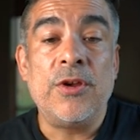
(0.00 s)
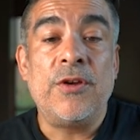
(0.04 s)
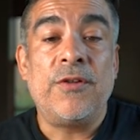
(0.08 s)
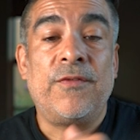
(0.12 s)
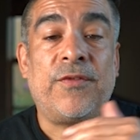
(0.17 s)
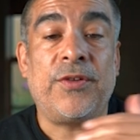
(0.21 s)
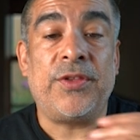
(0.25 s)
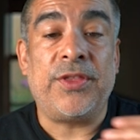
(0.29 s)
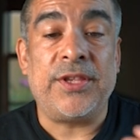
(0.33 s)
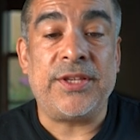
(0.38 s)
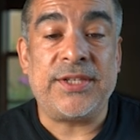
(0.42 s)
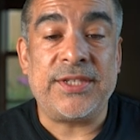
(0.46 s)

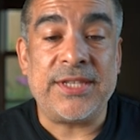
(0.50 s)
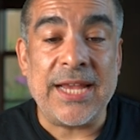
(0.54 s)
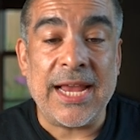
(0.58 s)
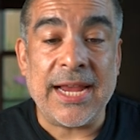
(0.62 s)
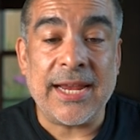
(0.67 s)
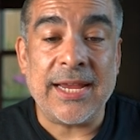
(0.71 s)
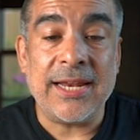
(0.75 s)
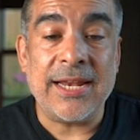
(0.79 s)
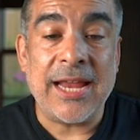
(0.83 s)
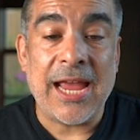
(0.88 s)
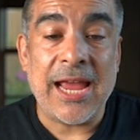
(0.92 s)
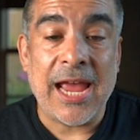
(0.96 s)
for the
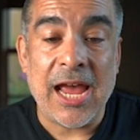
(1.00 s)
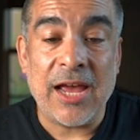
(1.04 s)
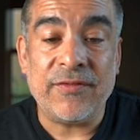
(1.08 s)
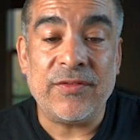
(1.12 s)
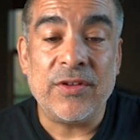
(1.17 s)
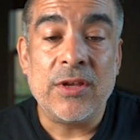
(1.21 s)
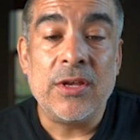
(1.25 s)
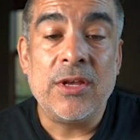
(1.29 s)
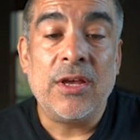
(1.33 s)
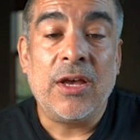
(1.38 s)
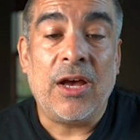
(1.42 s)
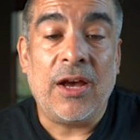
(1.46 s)
second half
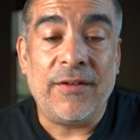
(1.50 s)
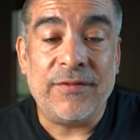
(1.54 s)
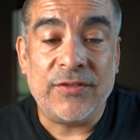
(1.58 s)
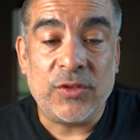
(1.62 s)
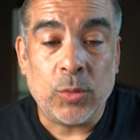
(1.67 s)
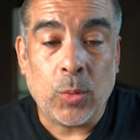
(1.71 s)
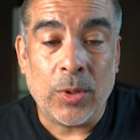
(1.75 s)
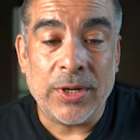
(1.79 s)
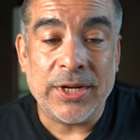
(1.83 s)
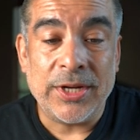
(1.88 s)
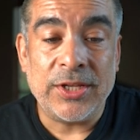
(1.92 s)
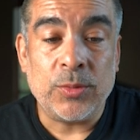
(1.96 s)
of
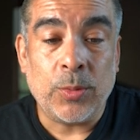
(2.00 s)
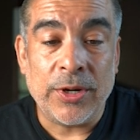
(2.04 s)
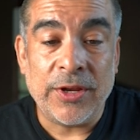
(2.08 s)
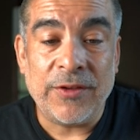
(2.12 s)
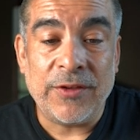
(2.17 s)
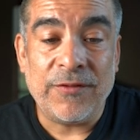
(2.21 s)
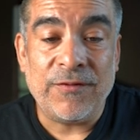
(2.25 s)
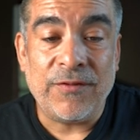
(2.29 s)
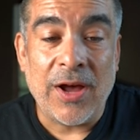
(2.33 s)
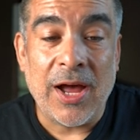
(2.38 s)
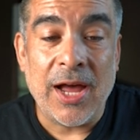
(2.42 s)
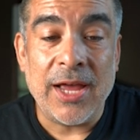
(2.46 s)

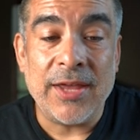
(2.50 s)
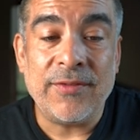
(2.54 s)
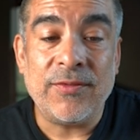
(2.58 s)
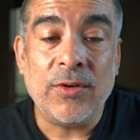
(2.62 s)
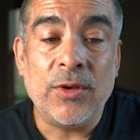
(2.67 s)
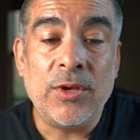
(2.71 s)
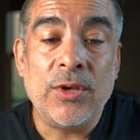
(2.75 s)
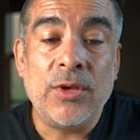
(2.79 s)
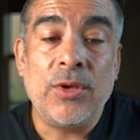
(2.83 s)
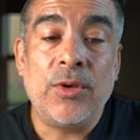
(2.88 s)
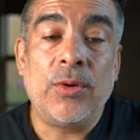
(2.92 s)
2025,